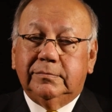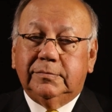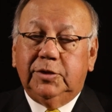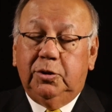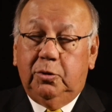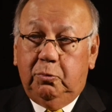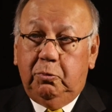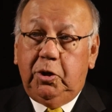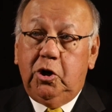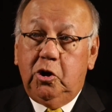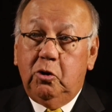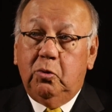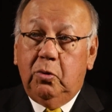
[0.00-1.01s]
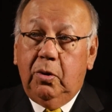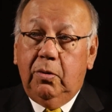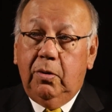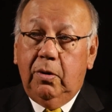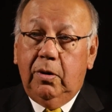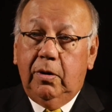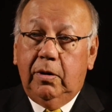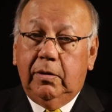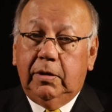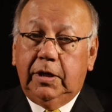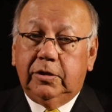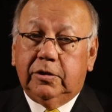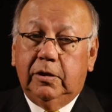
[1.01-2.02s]
we knew
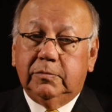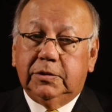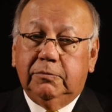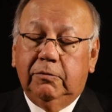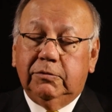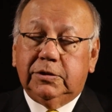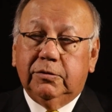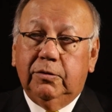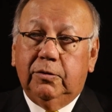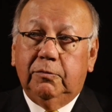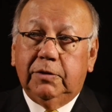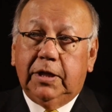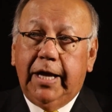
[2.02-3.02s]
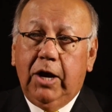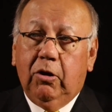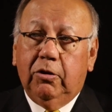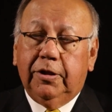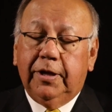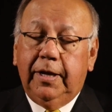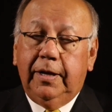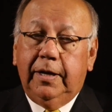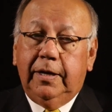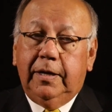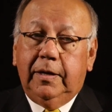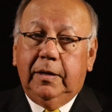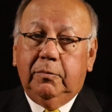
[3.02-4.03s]
in terms of what was going on with health.
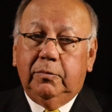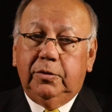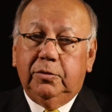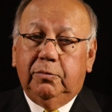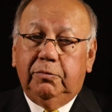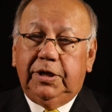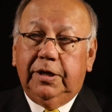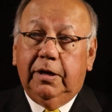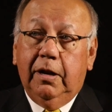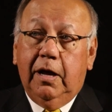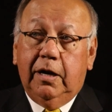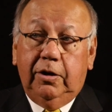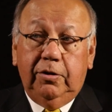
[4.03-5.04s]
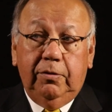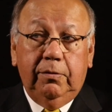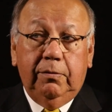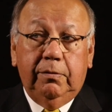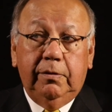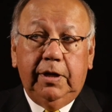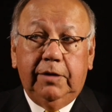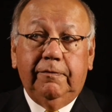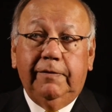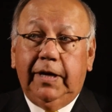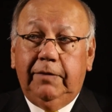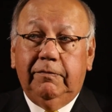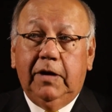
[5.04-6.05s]
You know, we did a lot of new
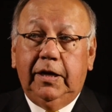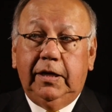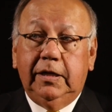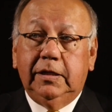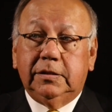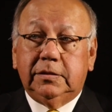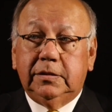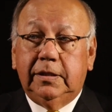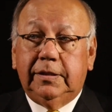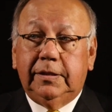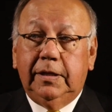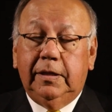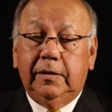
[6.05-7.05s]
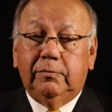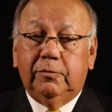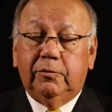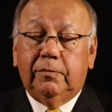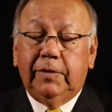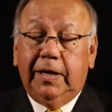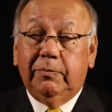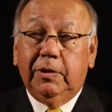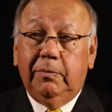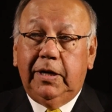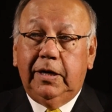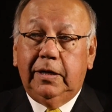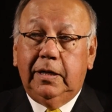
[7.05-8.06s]
innovative ideas that were
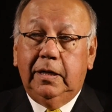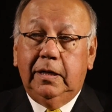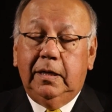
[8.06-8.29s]
implemented.